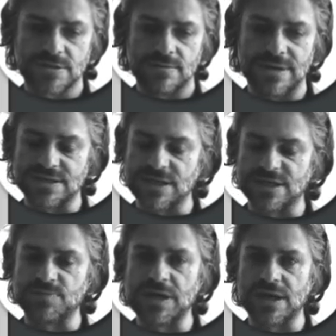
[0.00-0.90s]
listening,
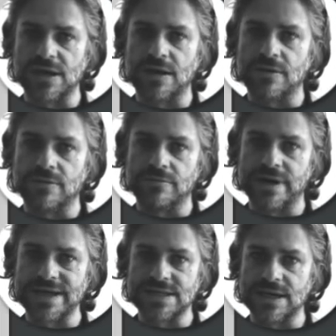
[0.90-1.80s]
speaking,
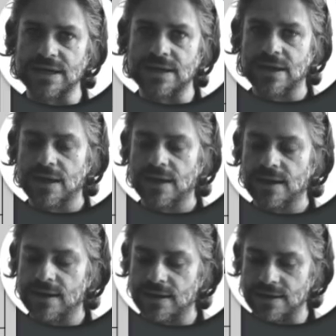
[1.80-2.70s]
writing,
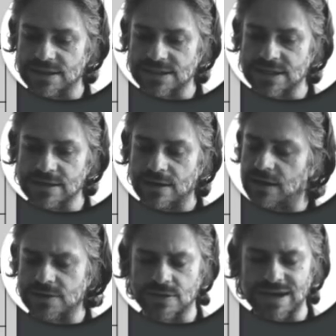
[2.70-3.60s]

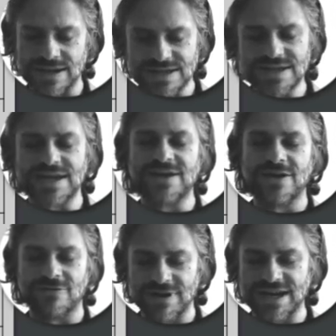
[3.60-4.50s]
listening,
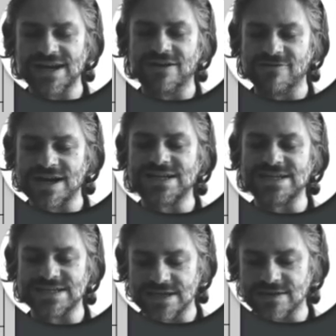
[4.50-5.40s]
reading, and
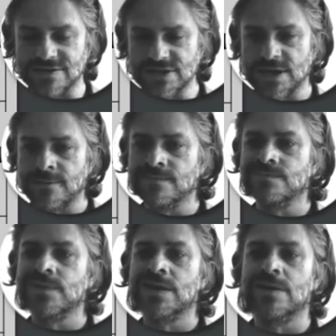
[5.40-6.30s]
writing skills.
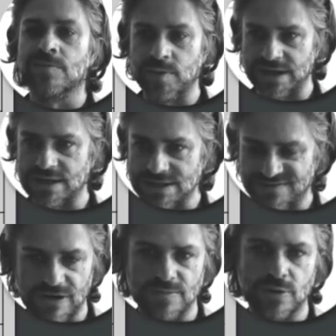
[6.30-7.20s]
But it's
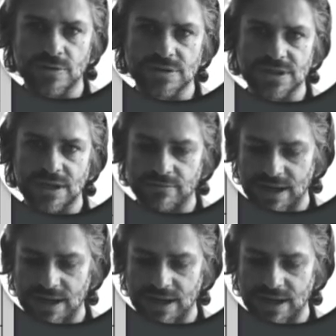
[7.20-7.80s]
very important to get